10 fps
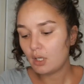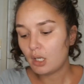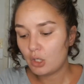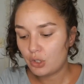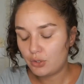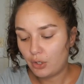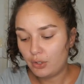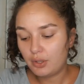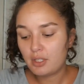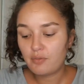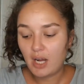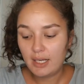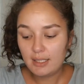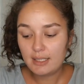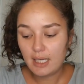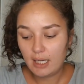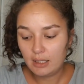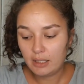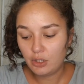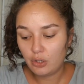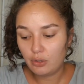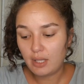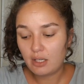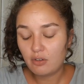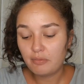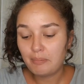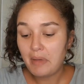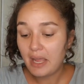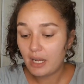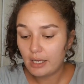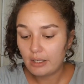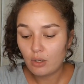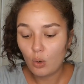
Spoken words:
So the divine is telling you that you've made